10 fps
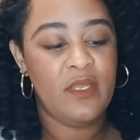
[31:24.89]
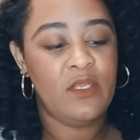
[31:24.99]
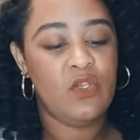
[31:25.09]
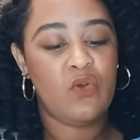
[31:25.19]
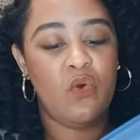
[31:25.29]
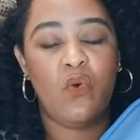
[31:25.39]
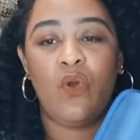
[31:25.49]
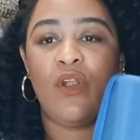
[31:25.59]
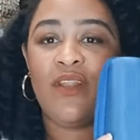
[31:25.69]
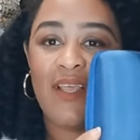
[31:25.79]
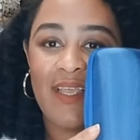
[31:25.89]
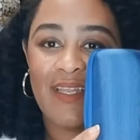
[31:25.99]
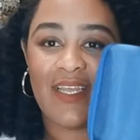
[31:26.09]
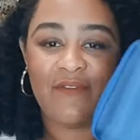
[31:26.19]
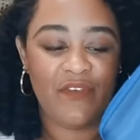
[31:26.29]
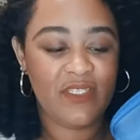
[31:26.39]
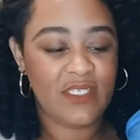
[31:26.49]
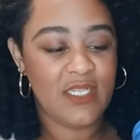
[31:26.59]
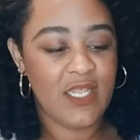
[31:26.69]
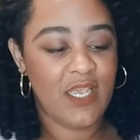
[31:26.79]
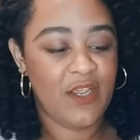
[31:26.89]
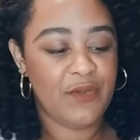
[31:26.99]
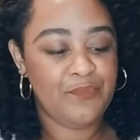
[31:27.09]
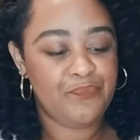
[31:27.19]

your cord, and it fits in there.